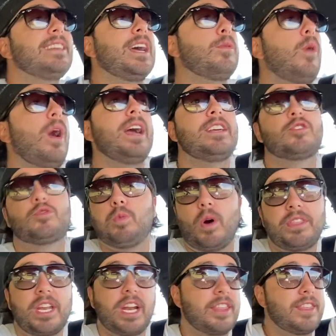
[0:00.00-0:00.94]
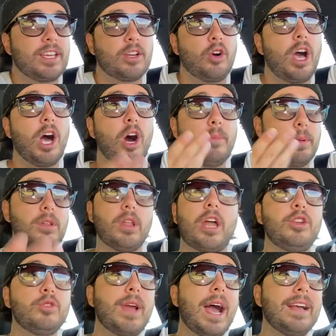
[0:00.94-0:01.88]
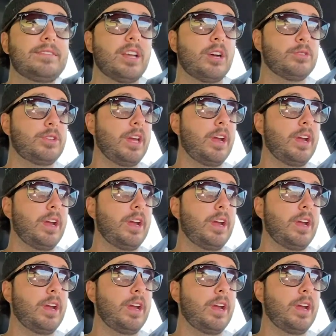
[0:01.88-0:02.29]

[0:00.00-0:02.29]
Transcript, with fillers: DIY is one that I think will help a lot of you guys out